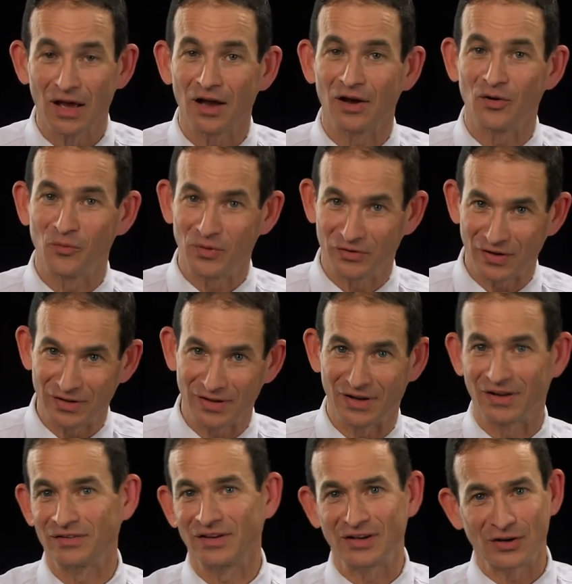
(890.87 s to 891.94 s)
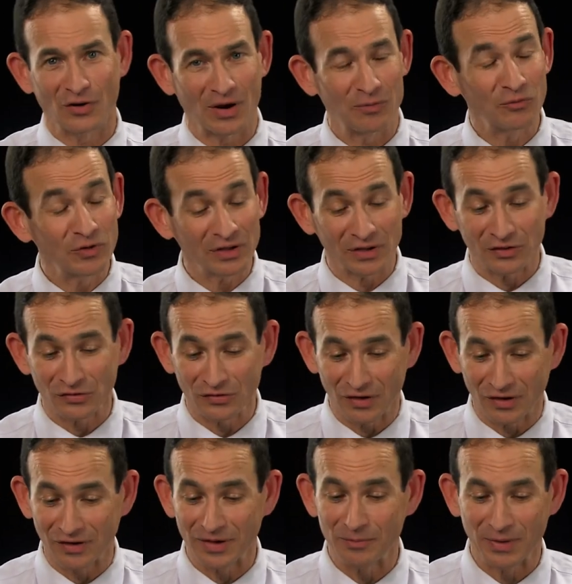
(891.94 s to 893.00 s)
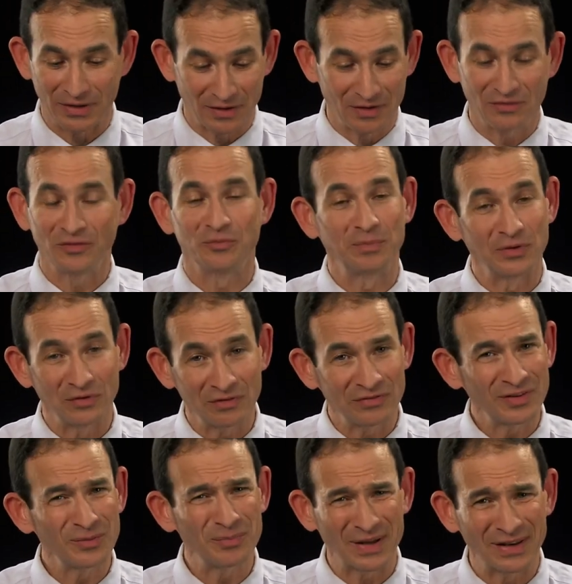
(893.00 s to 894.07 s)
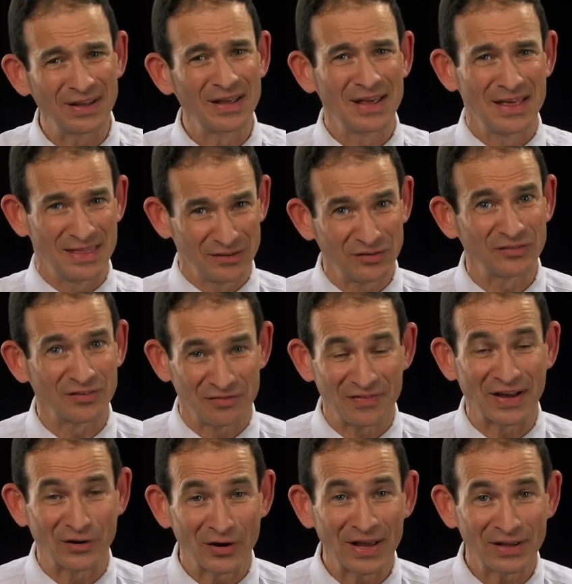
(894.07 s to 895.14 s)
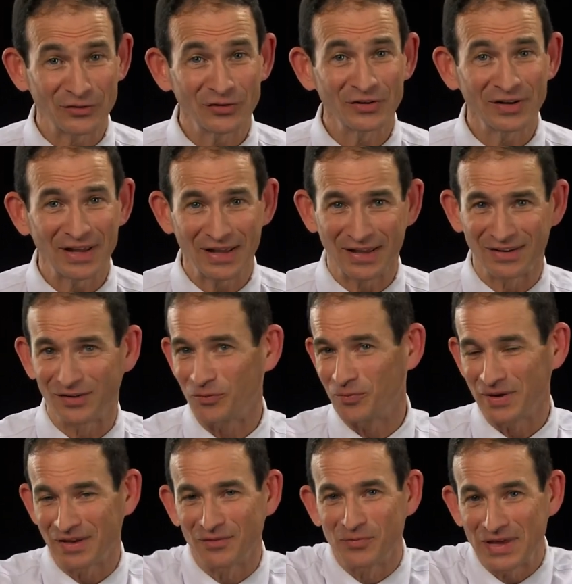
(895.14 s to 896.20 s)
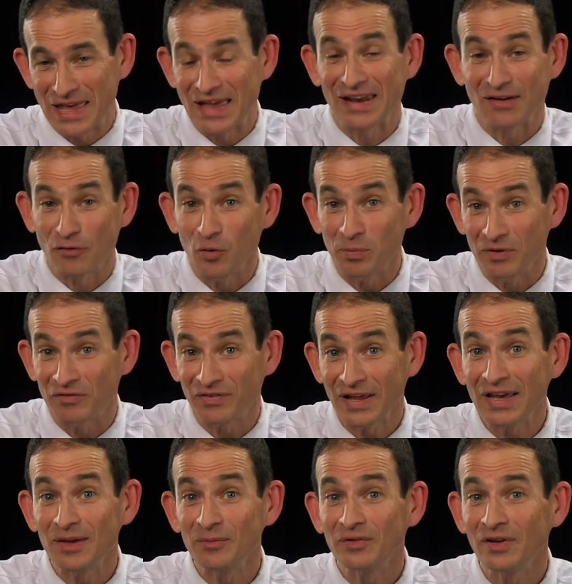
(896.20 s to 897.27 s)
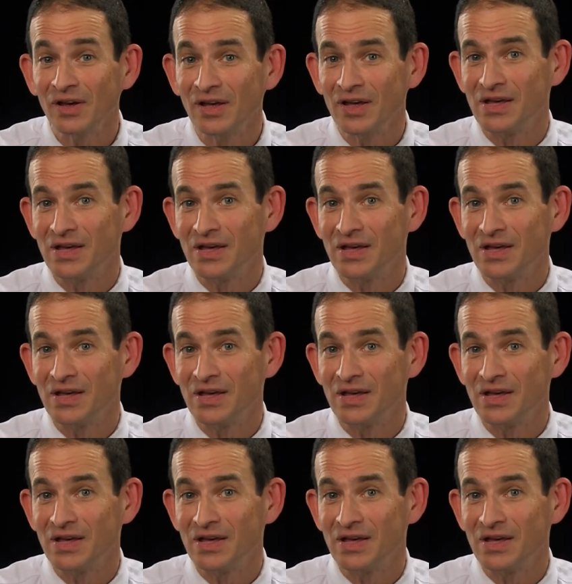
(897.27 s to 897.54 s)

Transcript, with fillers: Uh, which I did. I said, you know, "I'm really sorry, but this is beautiful, but this is a fire hazard, and we, we can't have open flames